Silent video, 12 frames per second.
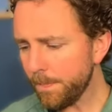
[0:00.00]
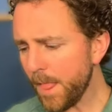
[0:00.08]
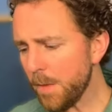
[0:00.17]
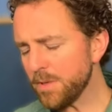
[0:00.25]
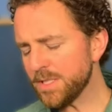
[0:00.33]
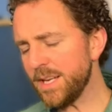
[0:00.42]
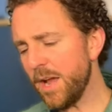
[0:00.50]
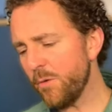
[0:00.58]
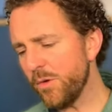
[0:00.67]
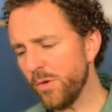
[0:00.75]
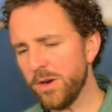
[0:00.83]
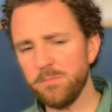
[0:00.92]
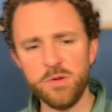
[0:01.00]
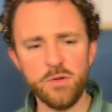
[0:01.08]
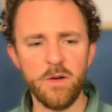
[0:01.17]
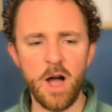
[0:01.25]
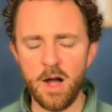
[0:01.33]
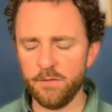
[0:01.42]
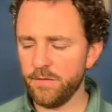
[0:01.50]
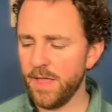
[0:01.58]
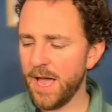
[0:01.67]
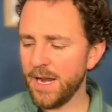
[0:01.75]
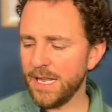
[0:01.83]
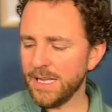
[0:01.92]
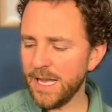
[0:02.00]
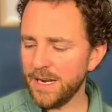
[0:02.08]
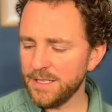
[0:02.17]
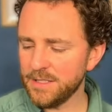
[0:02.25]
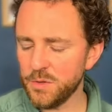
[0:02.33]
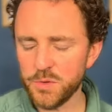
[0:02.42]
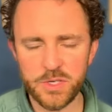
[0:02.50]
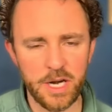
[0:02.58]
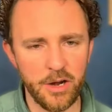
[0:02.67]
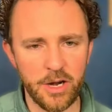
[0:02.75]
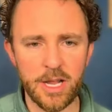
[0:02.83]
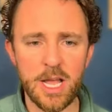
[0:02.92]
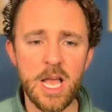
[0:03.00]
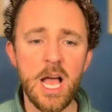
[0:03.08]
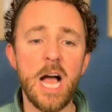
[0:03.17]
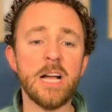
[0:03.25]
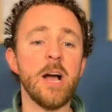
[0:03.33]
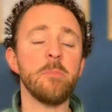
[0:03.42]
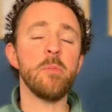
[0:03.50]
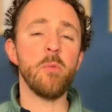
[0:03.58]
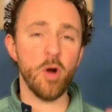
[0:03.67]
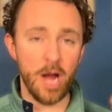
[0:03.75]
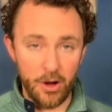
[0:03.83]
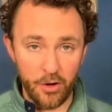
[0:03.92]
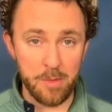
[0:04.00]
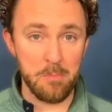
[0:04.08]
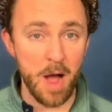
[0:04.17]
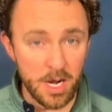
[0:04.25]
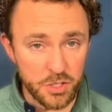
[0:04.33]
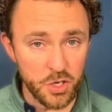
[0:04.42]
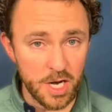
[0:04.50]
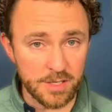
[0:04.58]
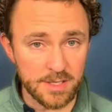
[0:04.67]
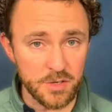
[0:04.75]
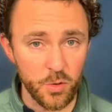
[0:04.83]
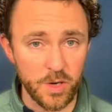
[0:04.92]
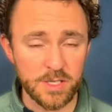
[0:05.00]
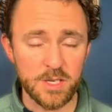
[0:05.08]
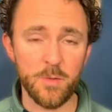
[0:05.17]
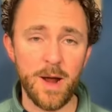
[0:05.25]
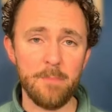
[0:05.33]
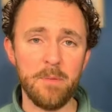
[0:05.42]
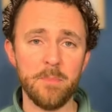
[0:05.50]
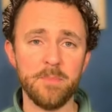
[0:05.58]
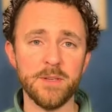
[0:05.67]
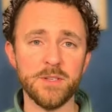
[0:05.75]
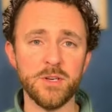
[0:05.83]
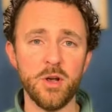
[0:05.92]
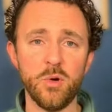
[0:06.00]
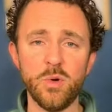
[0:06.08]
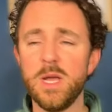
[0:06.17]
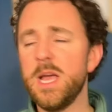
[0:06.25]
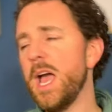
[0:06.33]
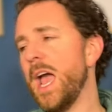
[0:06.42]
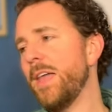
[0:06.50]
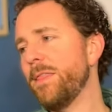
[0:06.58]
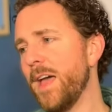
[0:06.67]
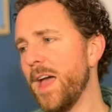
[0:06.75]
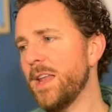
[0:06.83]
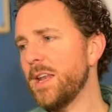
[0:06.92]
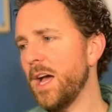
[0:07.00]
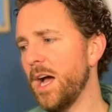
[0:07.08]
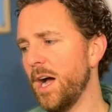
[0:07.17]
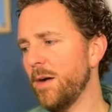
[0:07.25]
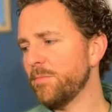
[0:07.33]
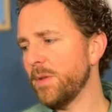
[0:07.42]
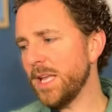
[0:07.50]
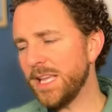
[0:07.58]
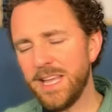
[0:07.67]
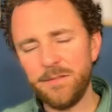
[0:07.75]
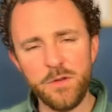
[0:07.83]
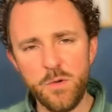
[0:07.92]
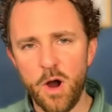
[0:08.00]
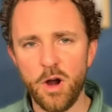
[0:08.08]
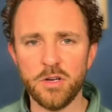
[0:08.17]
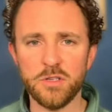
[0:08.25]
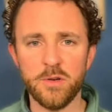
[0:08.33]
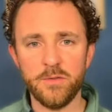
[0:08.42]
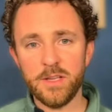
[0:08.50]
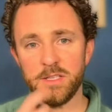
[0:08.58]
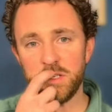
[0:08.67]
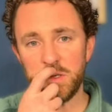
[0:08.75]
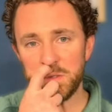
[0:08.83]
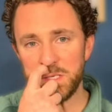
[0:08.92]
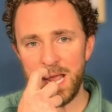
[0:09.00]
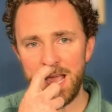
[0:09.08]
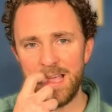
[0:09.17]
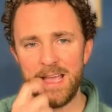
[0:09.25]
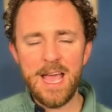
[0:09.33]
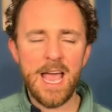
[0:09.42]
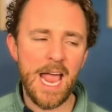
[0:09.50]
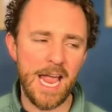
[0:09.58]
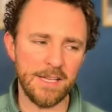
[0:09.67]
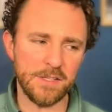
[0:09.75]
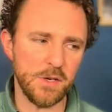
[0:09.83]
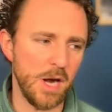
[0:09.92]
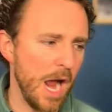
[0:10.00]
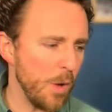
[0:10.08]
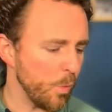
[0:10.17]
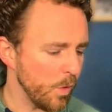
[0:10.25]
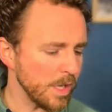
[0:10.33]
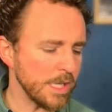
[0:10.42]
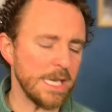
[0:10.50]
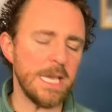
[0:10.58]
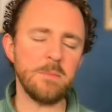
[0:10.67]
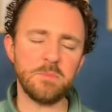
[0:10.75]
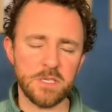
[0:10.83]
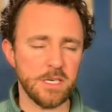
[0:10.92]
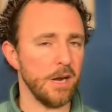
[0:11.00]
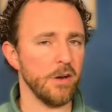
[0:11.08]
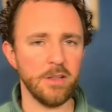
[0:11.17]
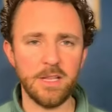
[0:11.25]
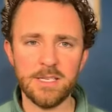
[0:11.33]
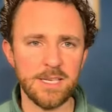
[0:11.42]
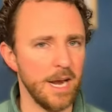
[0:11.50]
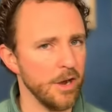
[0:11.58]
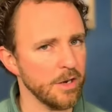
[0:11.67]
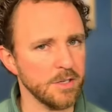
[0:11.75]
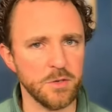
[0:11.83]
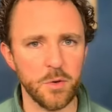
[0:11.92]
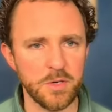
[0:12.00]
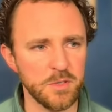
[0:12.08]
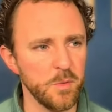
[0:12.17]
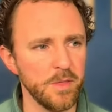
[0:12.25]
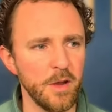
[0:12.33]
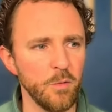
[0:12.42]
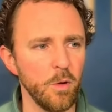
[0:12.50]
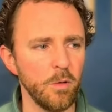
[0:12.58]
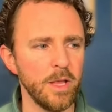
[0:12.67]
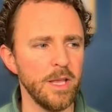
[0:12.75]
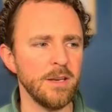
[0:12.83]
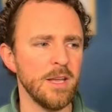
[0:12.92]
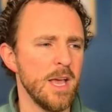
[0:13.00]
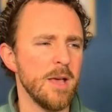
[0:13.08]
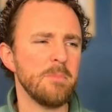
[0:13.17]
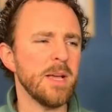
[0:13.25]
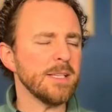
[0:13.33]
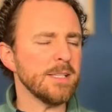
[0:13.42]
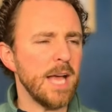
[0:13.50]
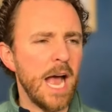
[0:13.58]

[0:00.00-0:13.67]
But today we want to move off of that and get into sharing a couple more Eric Montross stories to wrap up the show and then give you our Trivia Tuesday answer. I want to keep sharing these Eric stories when they roll in because